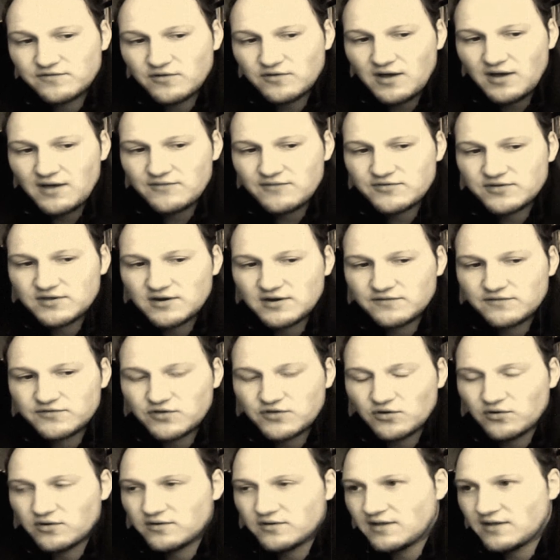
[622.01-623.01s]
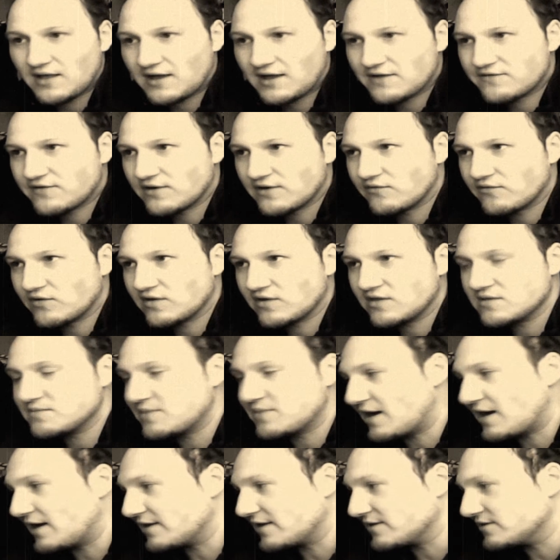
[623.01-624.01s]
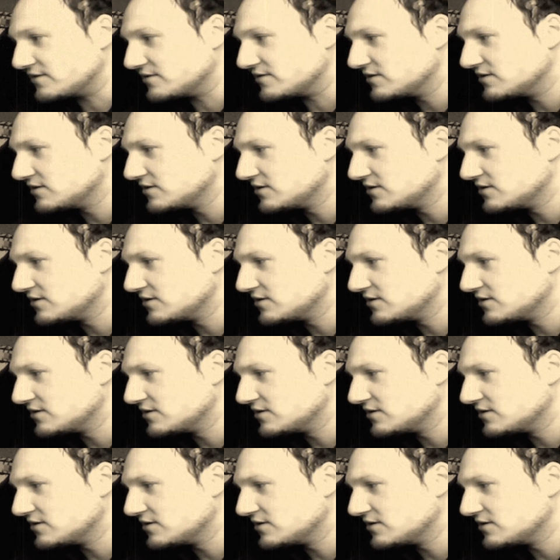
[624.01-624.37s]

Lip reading: for everything I've done, and like feel really bad, and